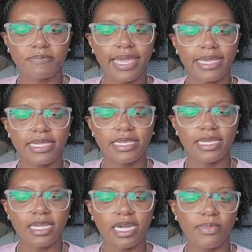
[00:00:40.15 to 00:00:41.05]
And
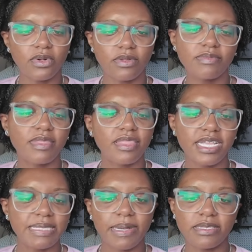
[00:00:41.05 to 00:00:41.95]
a couple
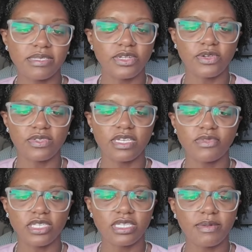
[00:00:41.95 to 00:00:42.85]
things about
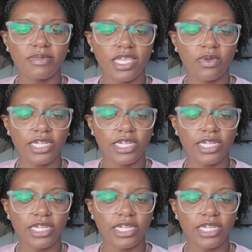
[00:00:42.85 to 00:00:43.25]
Zerosum just to update you.